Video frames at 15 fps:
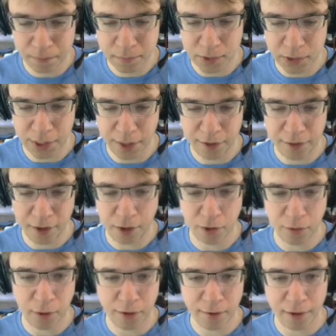So yeah, that's a huge
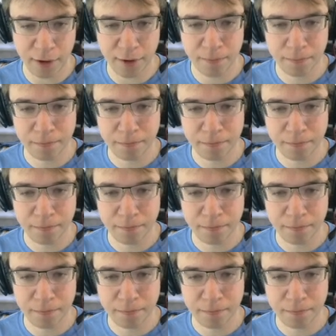amount of value.